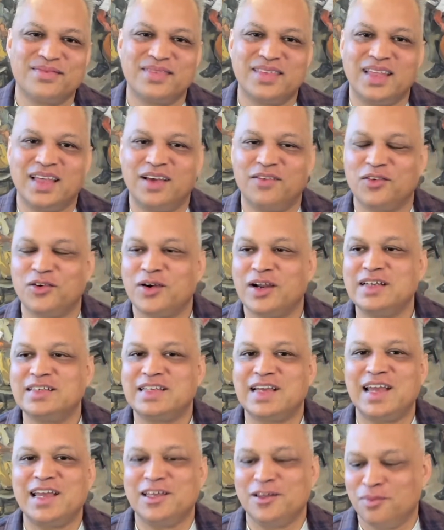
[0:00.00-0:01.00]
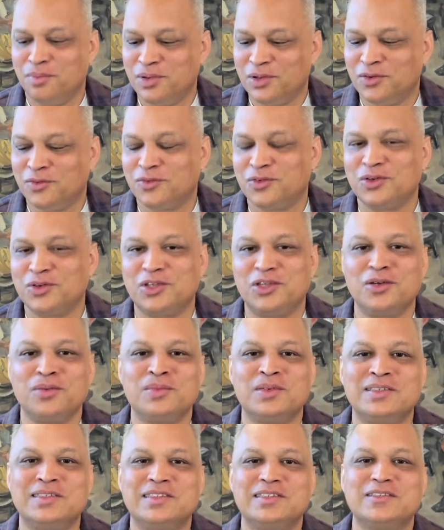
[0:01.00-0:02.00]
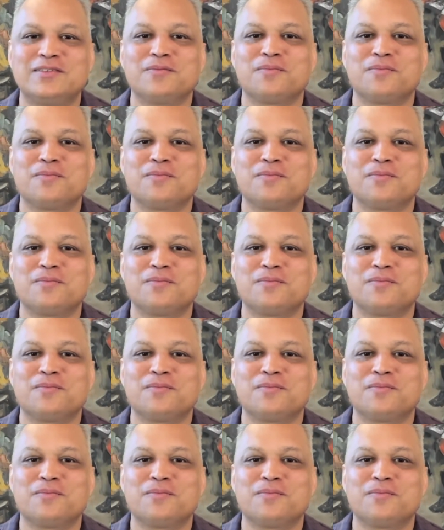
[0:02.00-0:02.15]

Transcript: Have a great day, you beautiful humans.